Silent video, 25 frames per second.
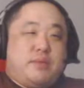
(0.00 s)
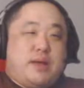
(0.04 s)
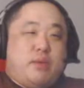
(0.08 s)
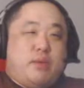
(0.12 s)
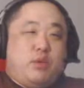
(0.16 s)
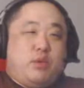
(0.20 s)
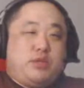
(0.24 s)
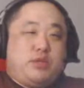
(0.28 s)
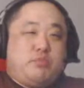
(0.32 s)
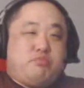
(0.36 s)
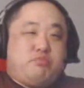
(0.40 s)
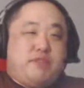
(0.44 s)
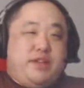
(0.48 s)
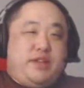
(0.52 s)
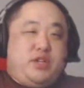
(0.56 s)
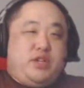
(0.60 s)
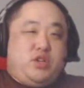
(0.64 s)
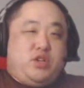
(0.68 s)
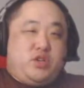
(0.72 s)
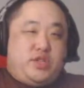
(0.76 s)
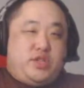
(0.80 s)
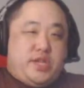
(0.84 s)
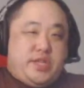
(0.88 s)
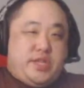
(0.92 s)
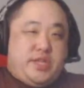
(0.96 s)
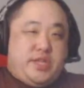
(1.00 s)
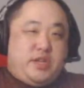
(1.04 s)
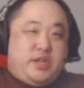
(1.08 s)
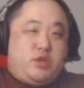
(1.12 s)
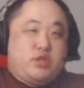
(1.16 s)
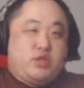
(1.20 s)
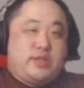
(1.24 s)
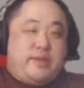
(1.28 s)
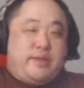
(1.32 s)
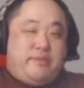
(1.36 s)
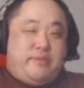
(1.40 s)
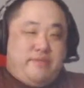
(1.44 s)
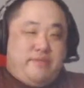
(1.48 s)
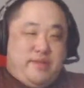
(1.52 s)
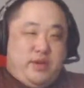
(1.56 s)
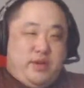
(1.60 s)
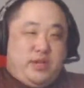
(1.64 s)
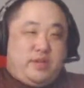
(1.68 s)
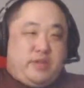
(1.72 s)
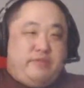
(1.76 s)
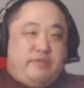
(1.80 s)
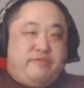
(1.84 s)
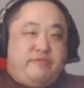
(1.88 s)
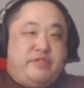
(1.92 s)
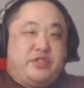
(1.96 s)
I was pretty good at it because I'm very
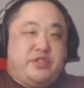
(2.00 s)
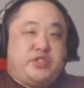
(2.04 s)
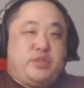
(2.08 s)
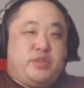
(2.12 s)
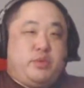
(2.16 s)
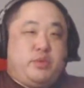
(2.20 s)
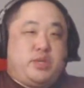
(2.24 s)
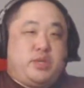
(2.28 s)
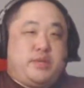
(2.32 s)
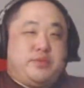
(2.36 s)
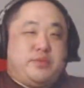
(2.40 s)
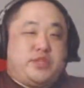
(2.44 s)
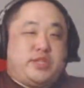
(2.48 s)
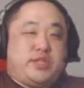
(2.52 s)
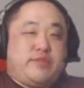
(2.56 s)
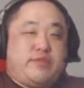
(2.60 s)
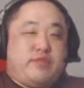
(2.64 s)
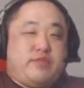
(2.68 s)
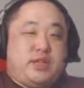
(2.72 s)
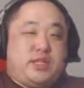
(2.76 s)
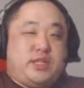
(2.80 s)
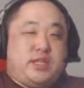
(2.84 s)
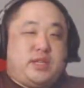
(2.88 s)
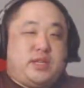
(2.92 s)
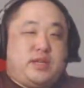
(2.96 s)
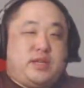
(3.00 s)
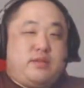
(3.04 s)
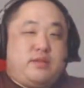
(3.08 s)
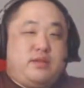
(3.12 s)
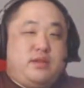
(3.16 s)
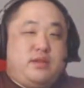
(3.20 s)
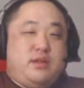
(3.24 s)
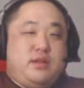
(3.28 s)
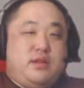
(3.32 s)
convincing when it comes to stuff like that.